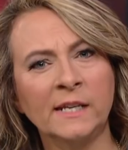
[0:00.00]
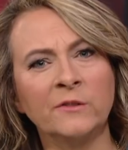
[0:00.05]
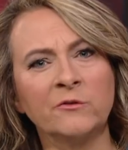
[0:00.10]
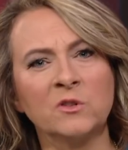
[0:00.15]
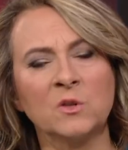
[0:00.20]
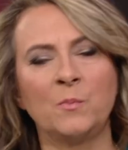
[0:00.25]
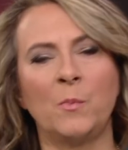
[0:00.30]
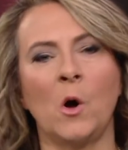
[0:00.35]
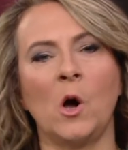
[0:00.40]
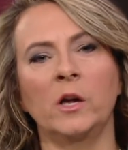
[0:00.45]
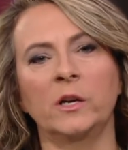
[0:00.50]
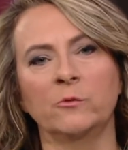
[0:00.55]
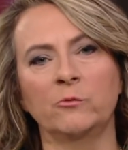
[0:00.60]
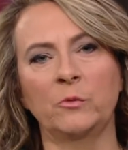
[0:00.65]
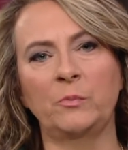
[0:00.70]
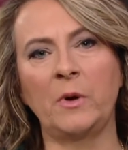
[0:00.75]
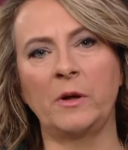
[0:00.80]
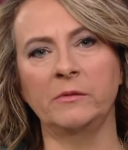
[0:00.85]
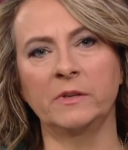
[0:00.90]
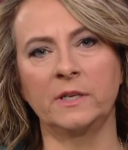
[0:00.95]
of spot are
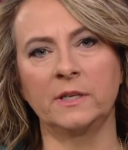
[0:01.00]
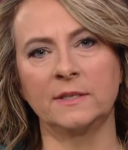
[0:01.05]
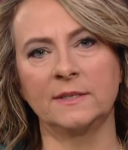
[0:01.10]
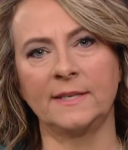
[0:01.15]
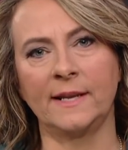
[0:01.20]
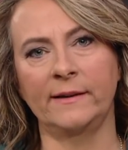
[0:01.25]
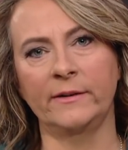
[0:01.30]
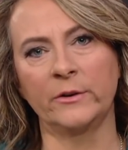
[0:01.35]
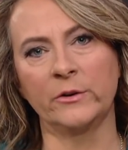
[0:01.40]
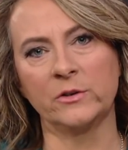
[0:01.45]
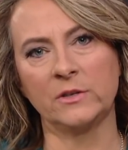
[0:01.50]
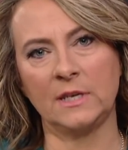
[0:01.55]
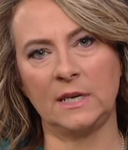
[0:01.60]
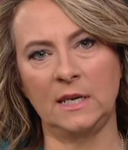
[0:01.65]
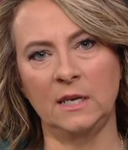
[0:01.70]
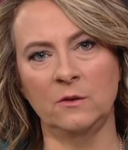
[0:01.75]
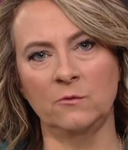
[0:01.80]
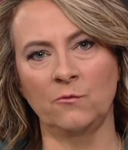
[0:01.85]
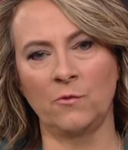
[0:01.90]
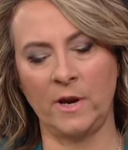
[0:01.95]
Republican senators
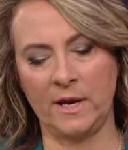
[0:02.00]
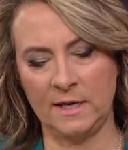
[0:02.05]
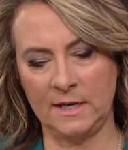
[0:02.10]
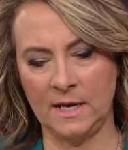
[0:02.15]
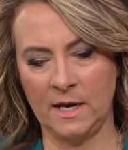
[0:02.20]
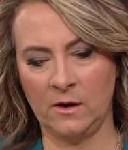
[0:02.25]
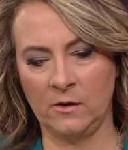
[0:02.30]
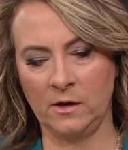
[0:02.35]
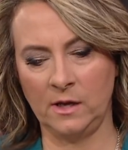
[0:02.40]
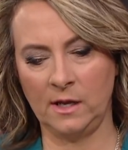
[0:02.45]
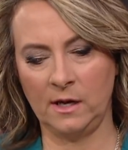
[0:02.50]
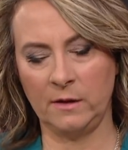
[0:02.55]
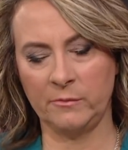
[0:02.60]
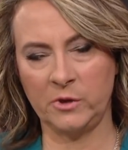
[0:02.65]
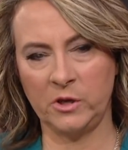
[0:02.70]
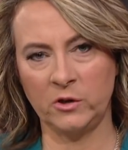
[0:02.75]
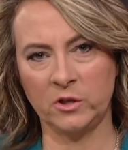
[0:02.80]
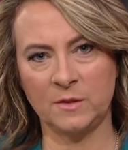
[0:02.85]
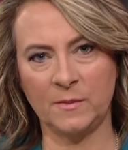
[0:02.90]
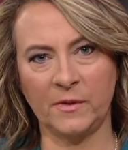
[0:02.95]
in right now? And I'm
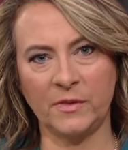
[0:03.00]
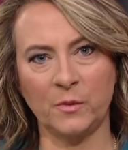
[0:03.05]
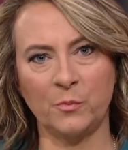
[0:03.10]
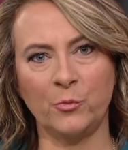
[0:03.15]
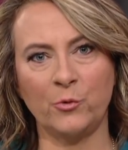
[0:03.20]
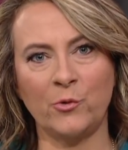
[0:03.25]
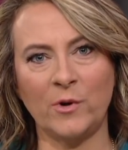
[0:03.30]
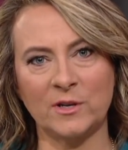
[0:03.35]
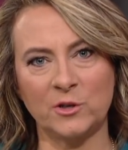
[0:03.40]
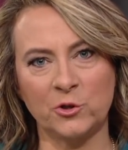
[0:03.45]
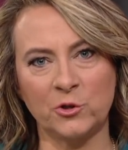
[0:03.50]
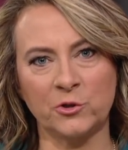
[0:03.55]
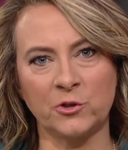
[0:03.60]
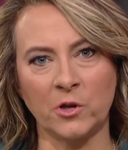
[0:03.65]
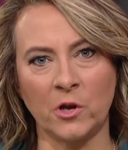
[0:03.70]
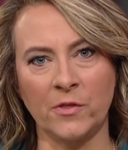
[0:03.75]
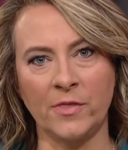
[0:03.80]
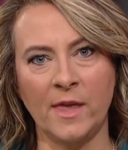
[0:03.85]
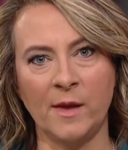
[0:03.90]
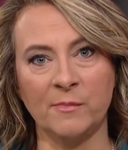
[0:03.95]
curious about the pressures
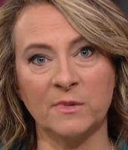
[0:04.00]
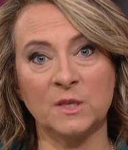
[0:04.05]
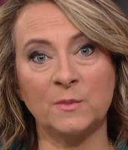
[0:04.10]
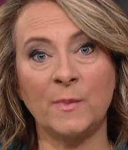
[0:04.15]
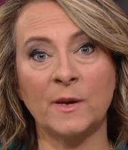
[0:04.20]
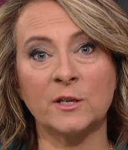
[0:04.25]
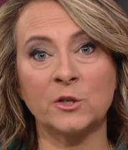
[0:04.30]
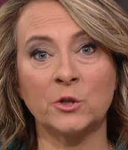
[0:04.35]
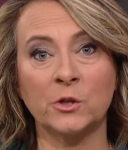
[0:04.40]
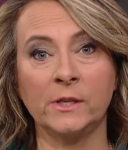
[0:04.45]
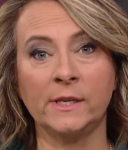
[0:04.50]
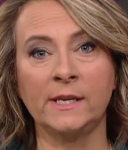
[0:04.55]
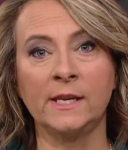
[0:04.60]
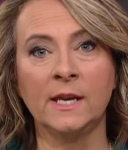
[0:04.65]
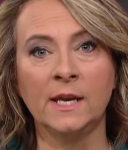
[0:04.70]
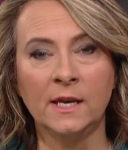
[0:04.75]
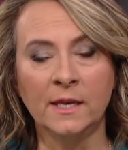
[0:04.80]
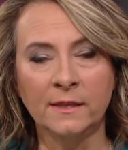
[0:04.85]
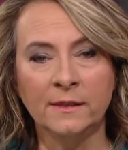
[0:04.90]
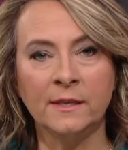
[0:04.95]
on them, especially
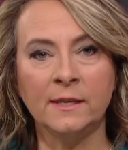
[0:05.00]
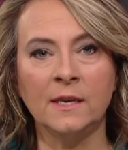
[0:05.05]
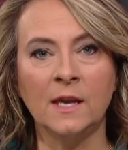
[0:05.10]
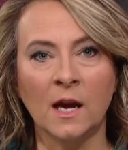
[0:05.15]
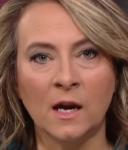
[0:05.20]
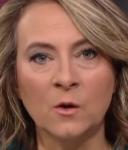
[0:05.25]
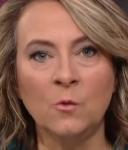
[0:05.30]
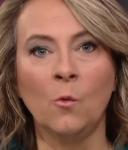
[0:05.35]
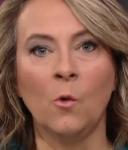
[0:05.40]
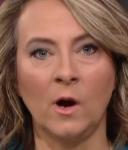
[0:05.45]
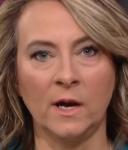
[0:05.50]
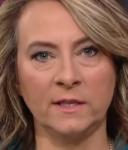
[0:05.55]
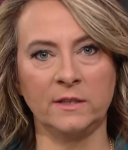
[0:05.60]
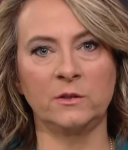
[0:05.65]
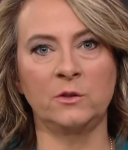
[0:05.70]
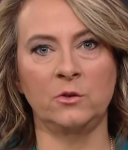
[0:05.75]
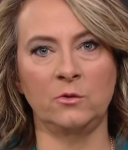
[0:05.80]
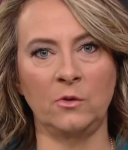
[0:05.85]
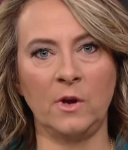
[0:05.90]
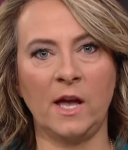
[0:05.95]
the young
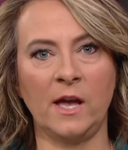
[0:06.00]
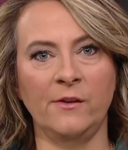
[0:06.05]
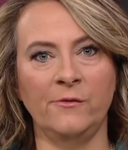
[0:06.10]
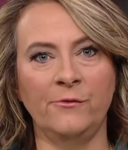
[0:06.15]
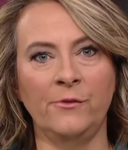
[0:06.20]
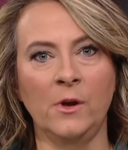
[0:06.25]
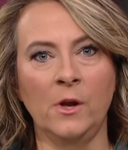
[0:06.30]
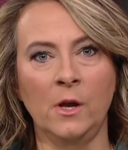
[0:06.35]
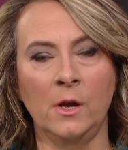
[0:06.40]
ones who have,